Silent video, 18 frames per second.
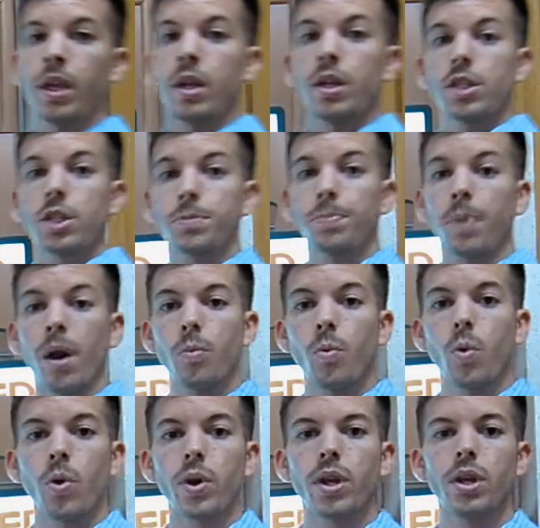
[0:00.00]
Spar
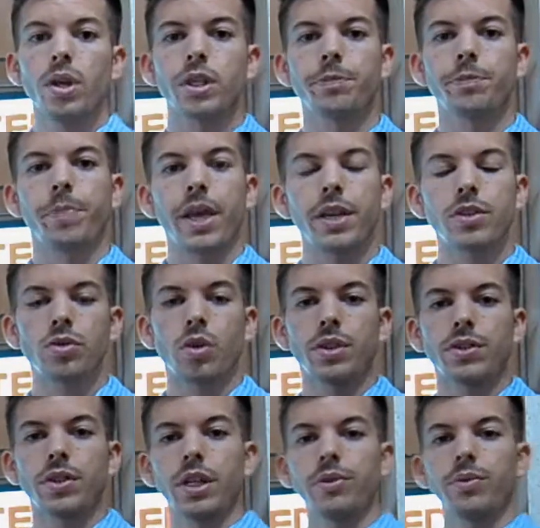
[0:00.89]
buoy is based on a
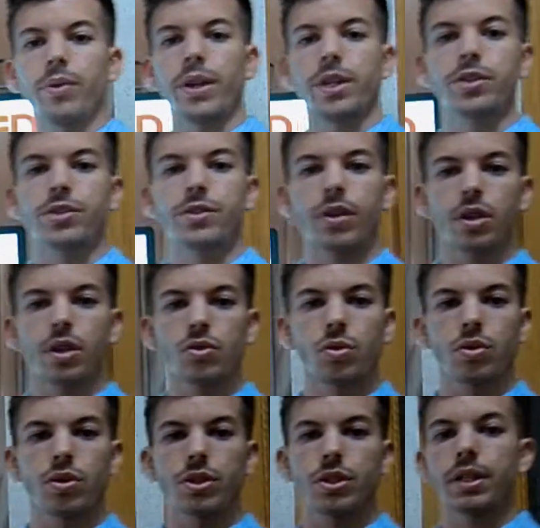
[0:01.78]
cylindrical
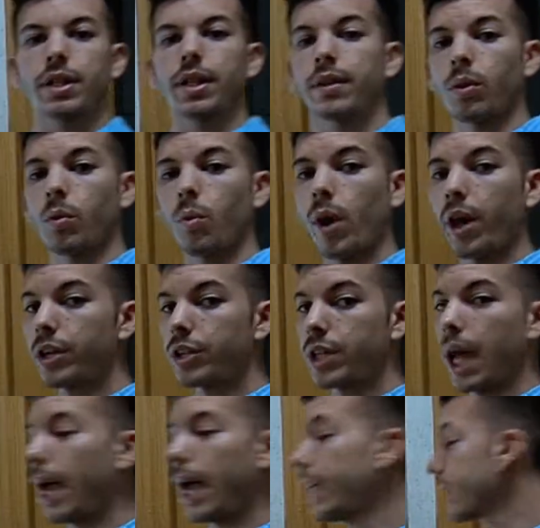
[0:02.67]
structure that acquires
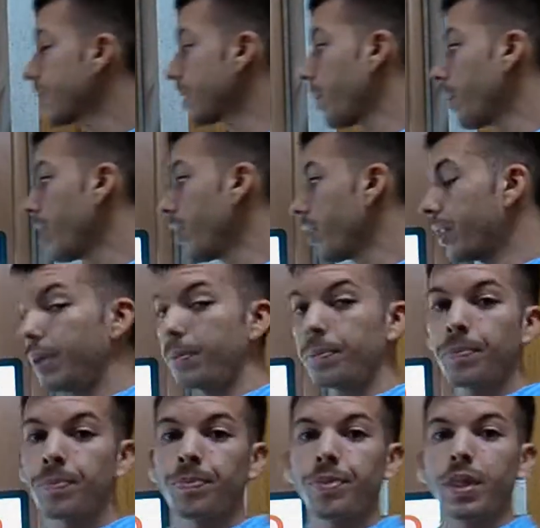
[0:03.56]
high stability
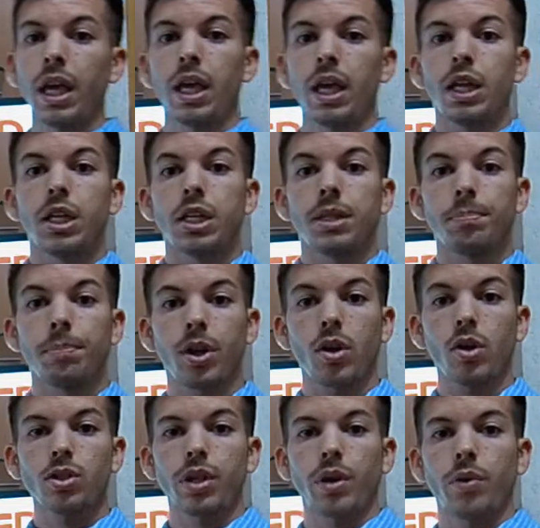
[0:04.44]

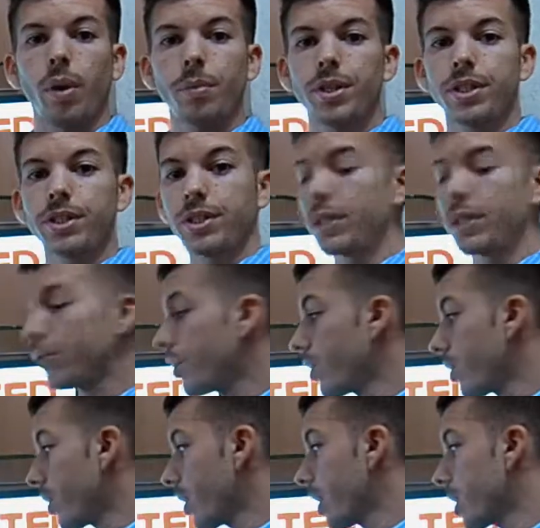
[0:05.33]
because the gravity
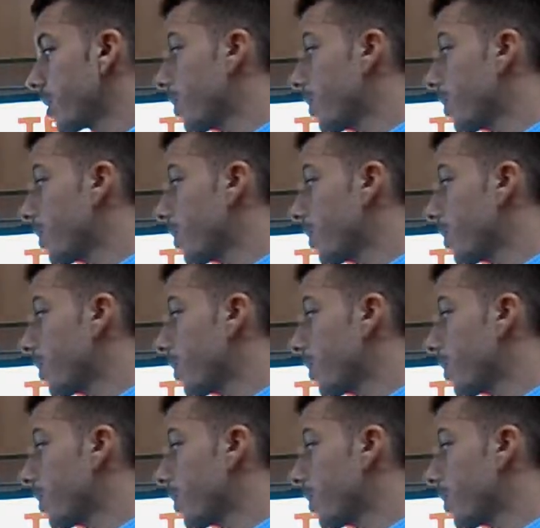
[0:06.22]
center is